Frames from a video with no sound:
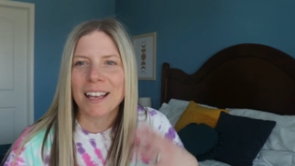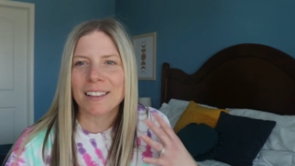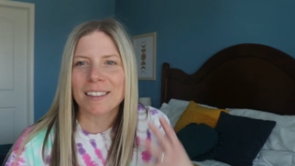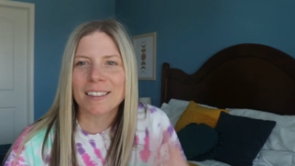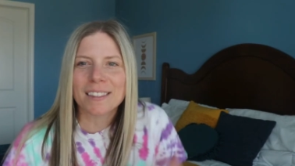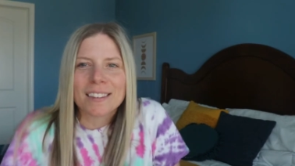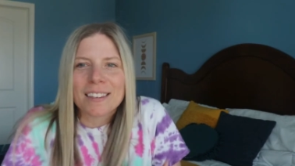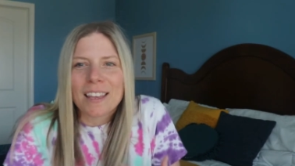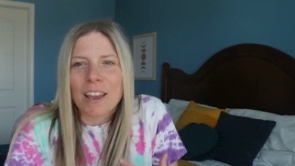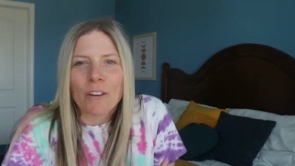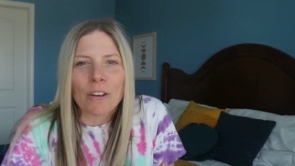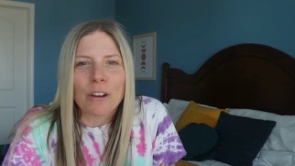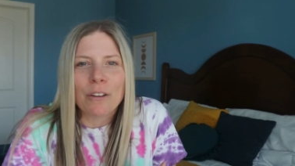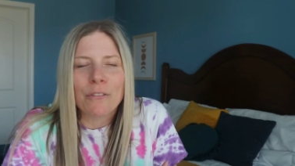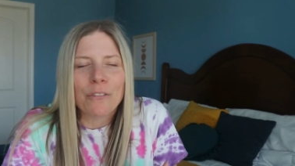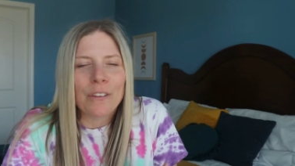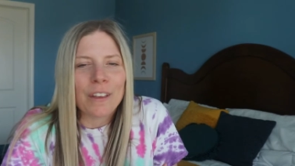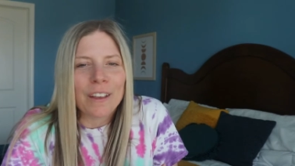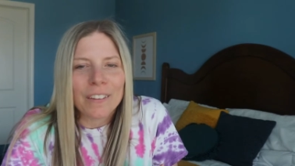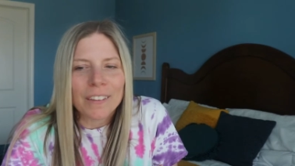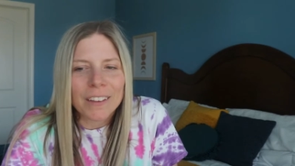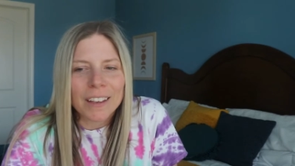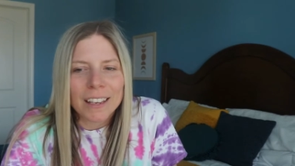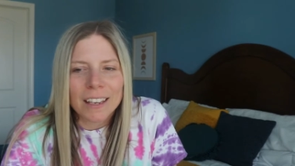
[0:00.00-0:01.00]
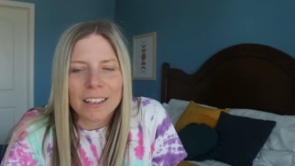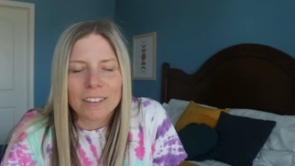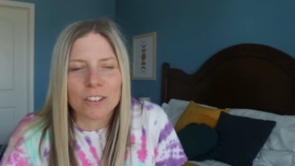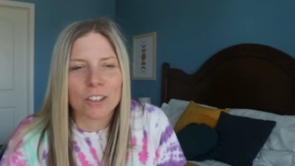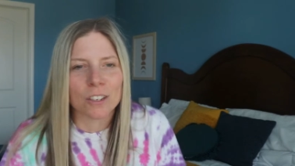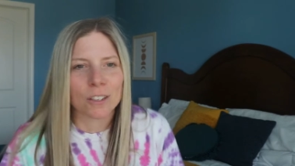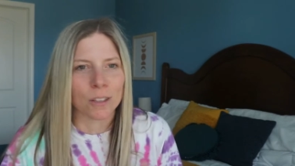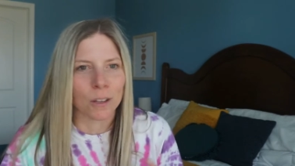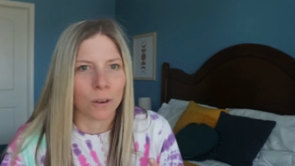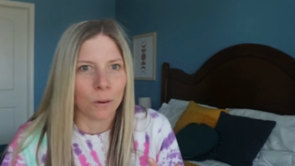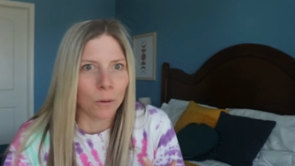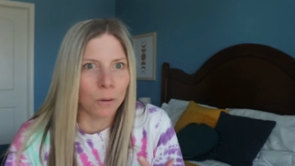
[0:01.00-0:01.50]
that scary feeling and
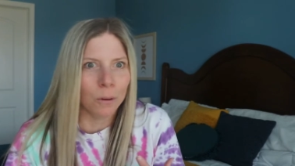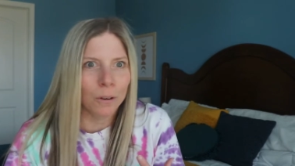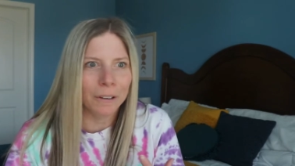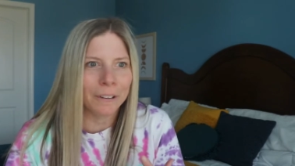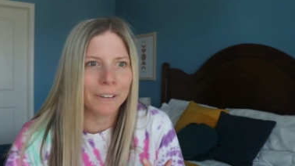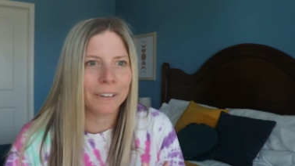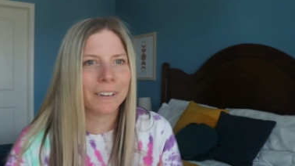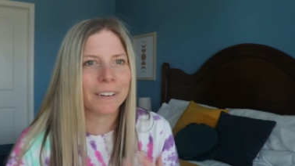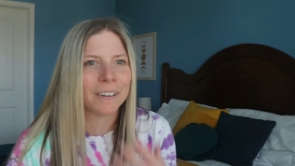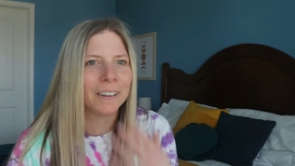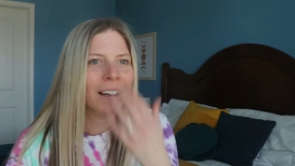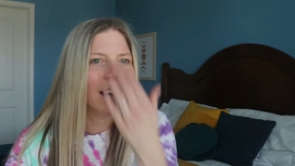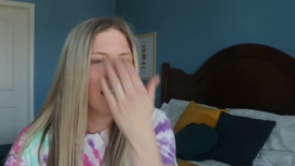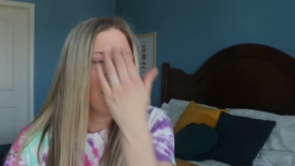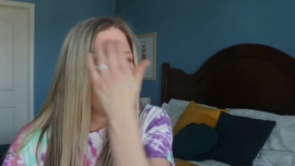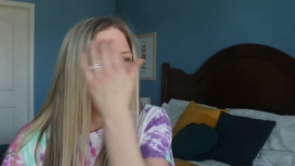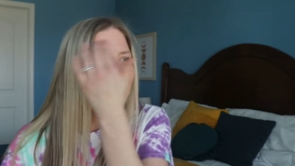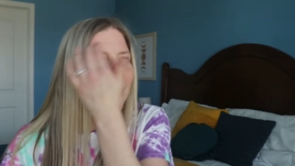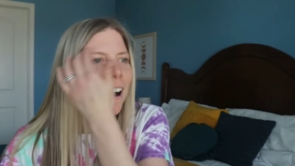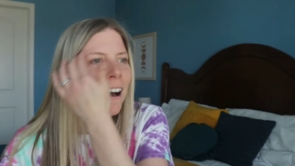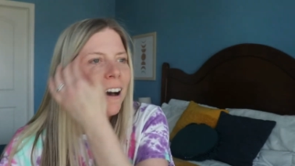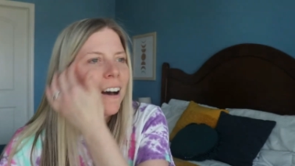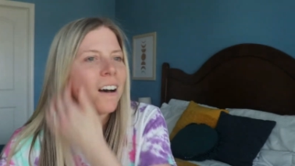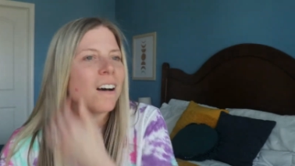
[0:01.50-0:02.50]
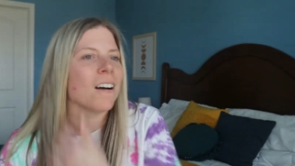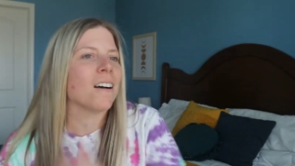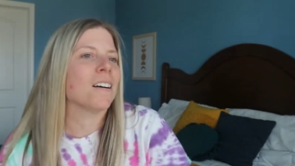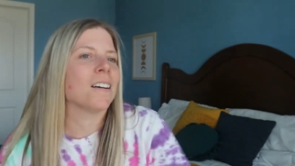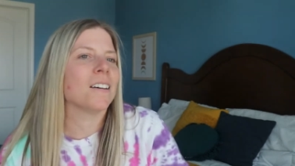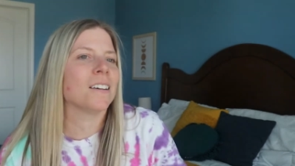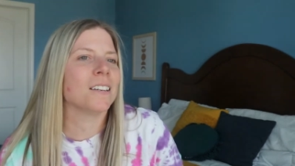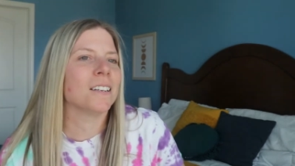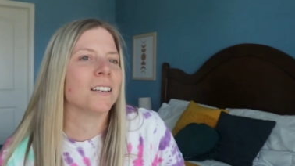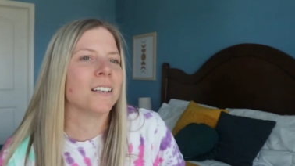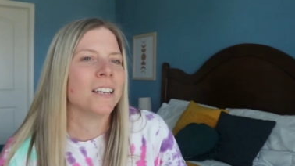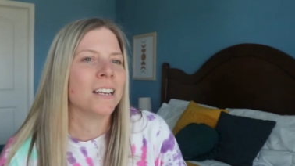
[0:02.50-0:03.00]
just the ooh.
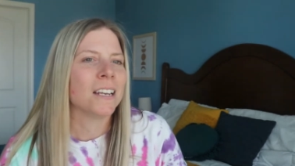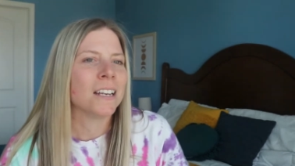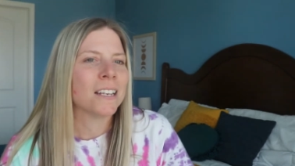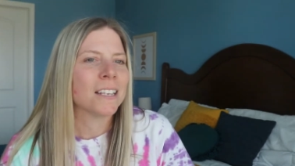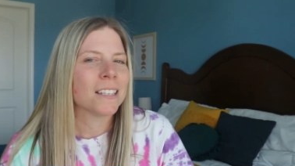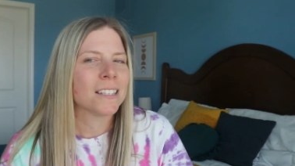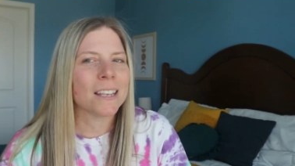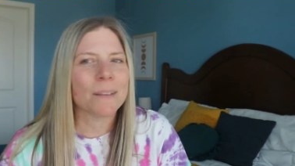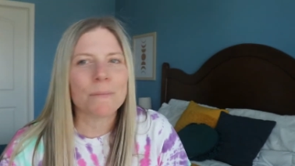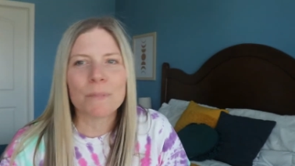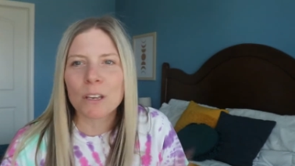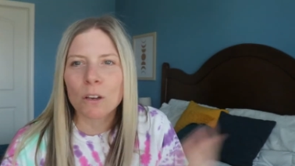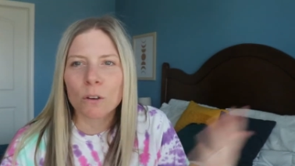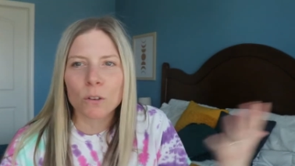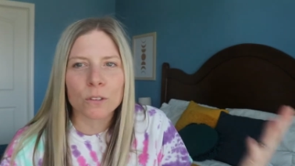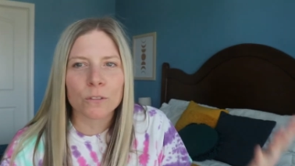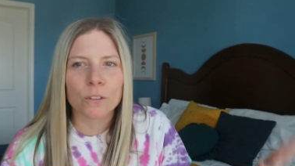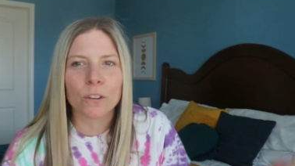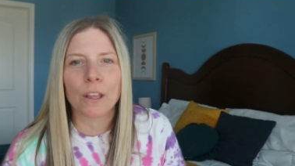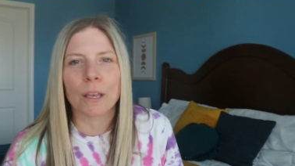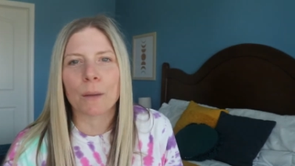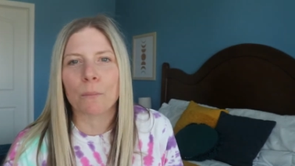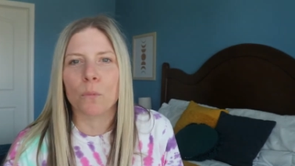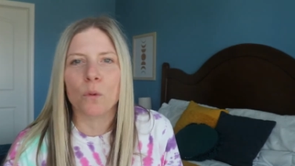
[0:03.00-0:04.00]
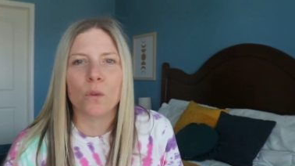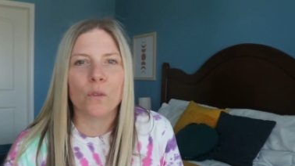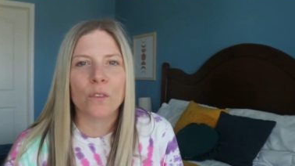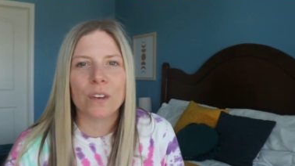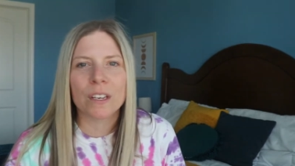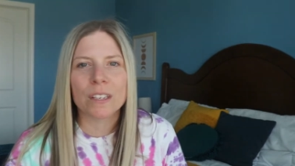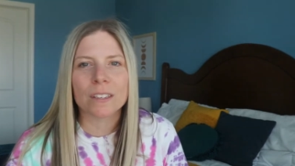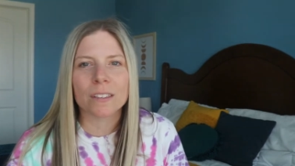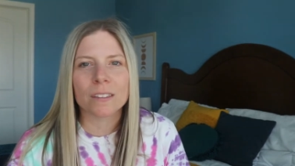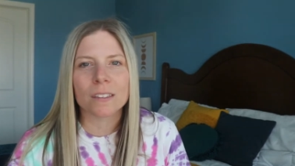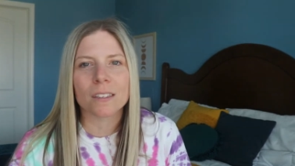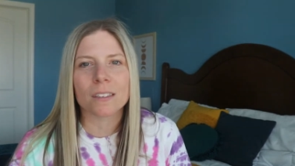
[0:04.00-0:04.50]
Uh, same thing goes for like
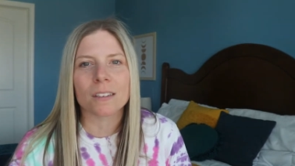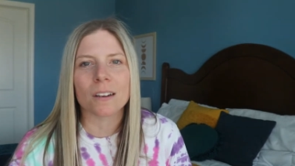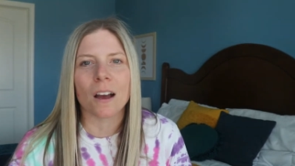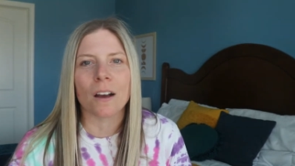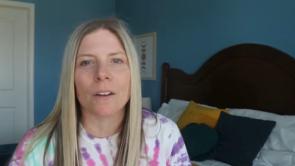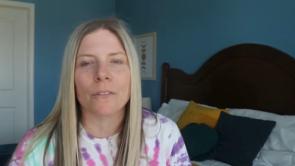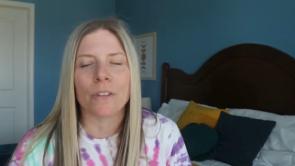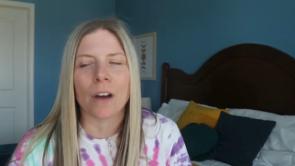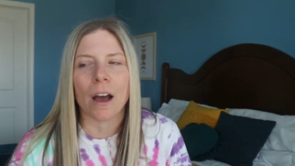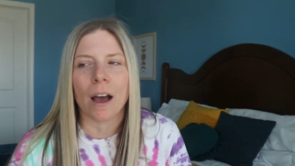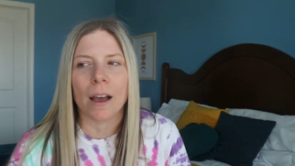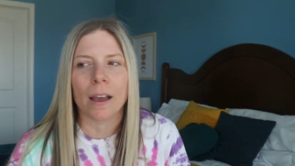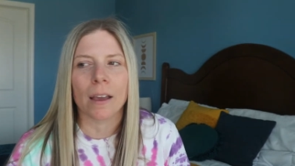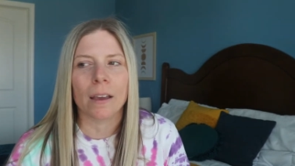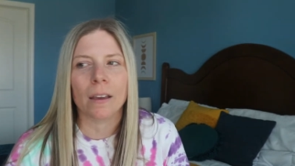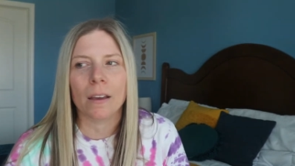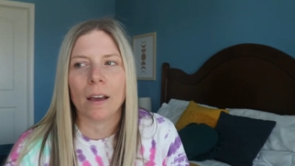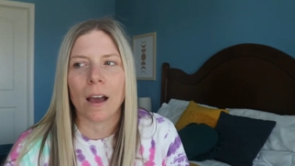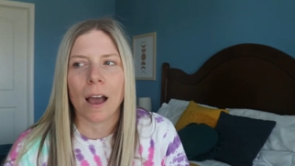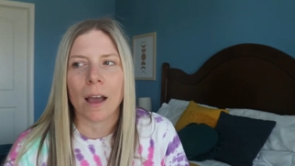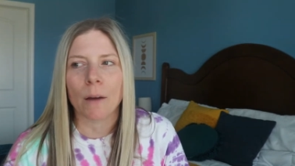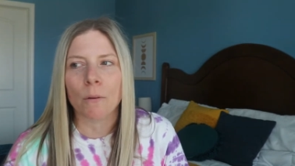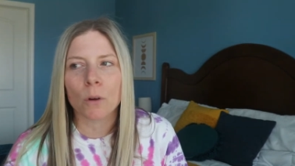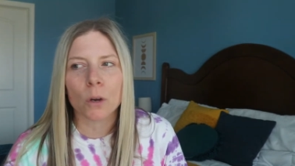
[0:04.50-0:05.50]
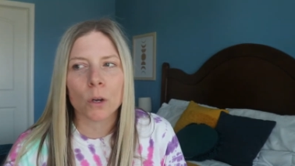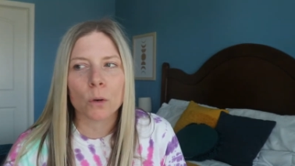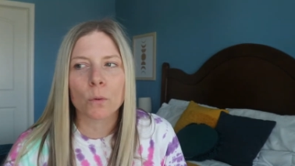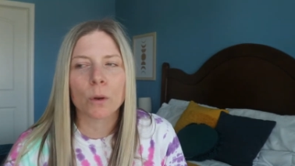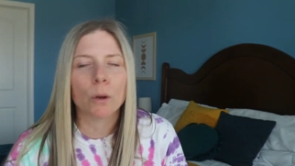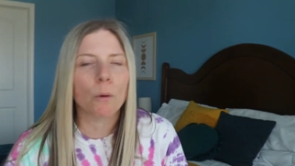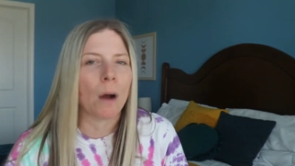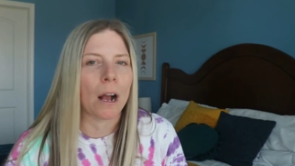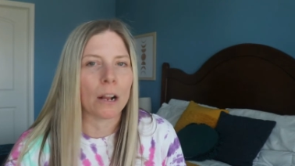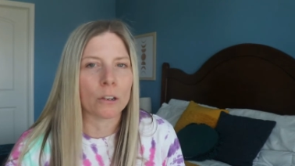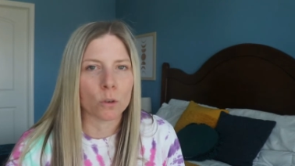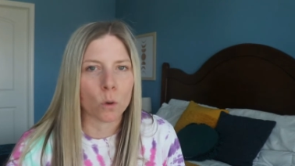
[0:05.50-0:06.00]
movies and stuff. I, I could
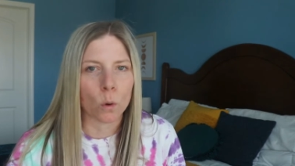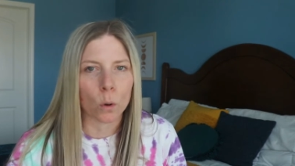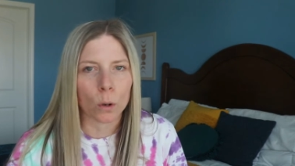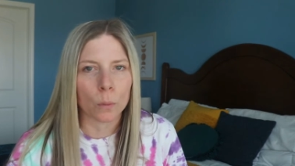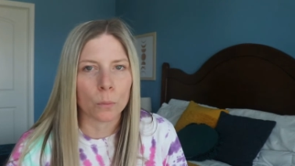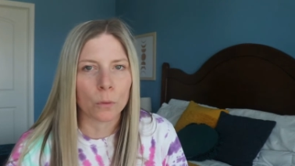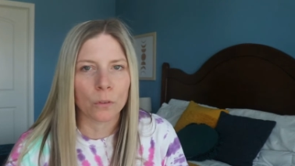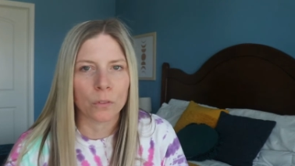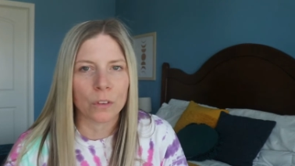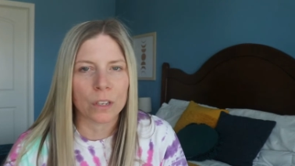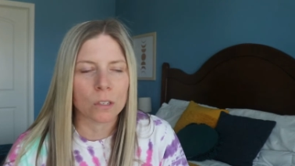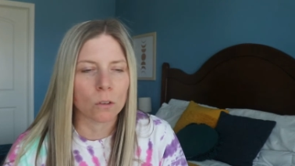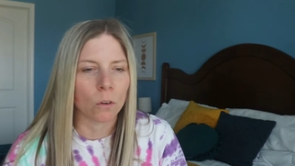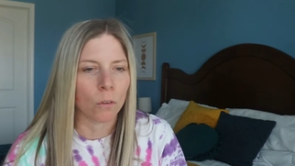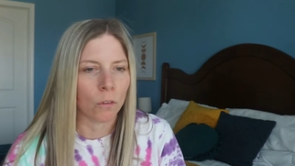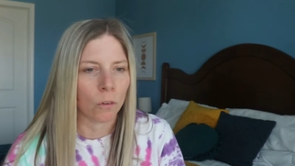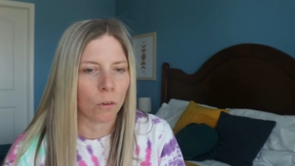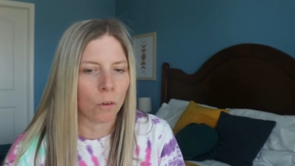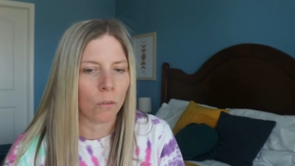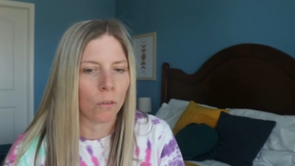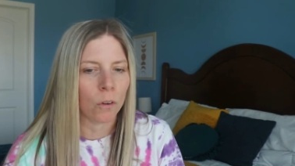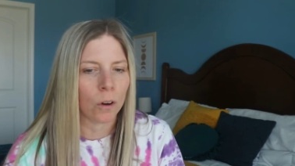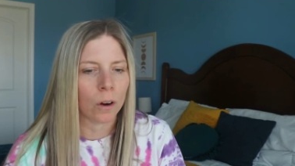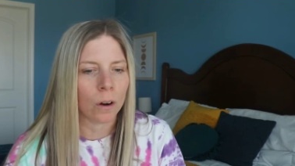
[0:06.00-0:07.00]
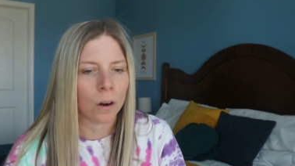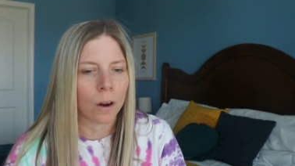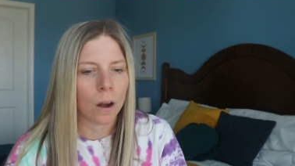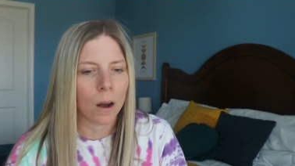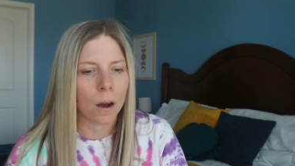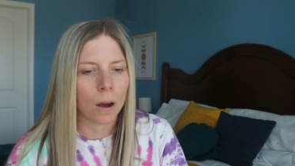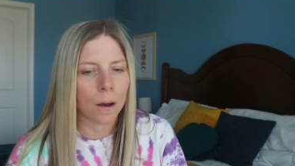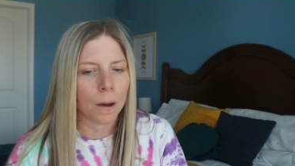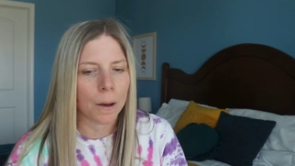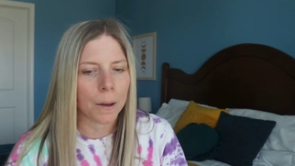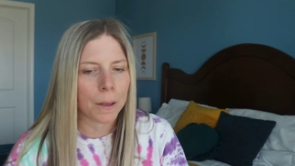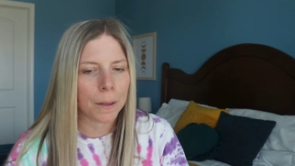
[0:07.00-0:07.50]
rewatch horror movies over and over
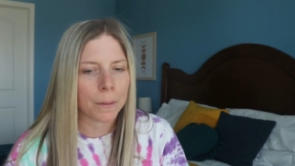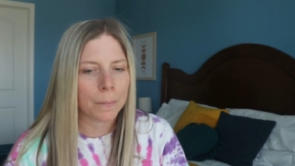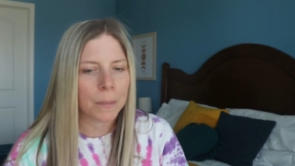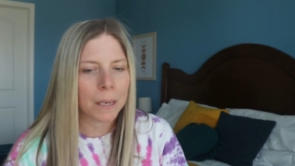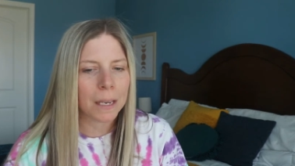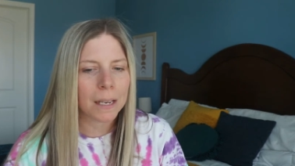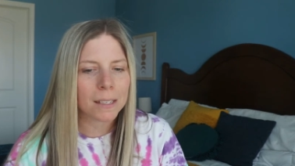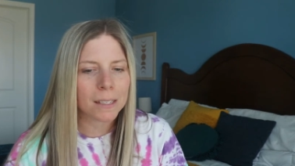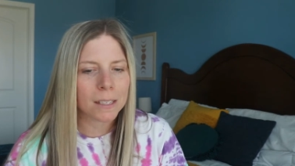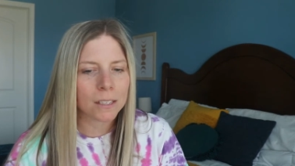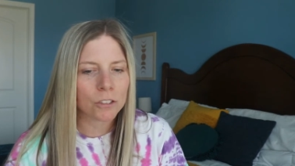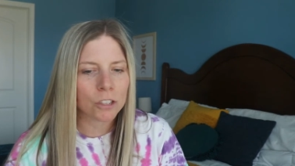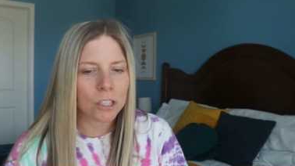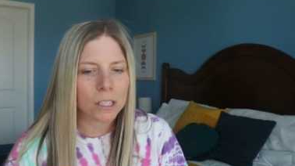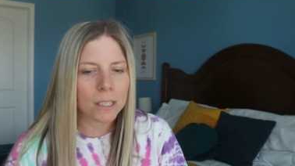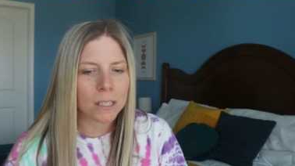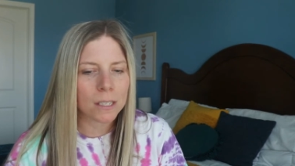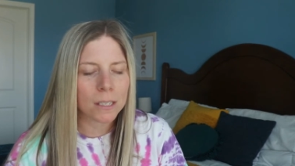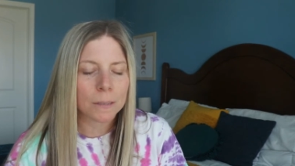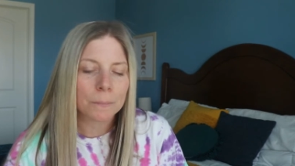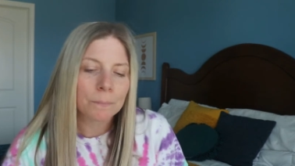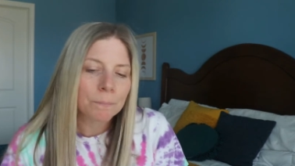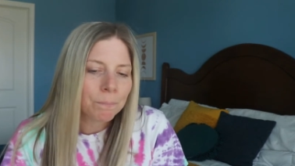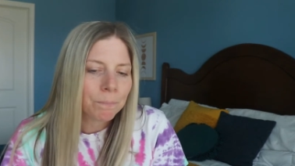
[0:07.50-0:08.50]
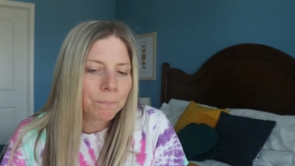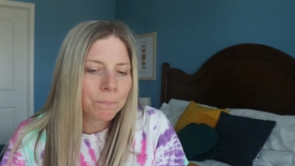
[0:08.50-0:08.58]
uh, because it's just,